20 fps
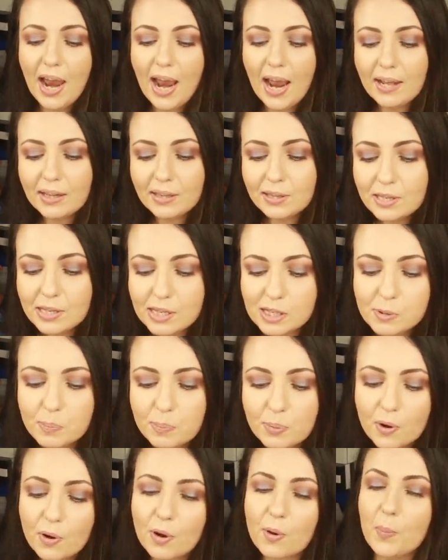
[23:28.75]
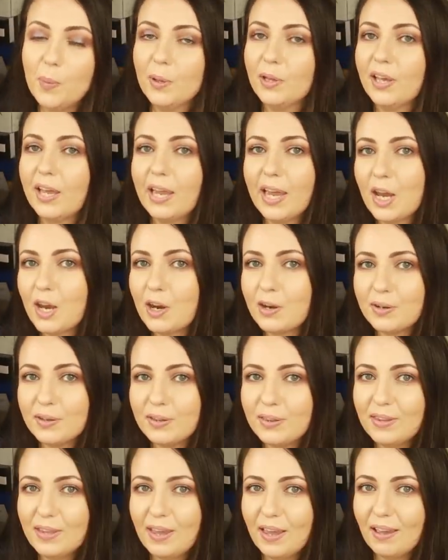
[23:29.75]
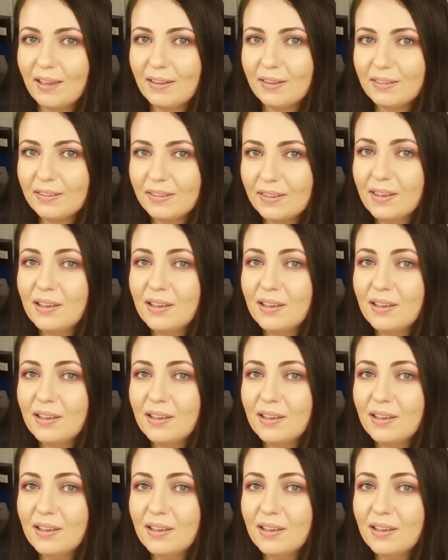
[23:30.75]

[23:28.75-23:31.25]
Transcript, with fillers: And this purple hair in the end.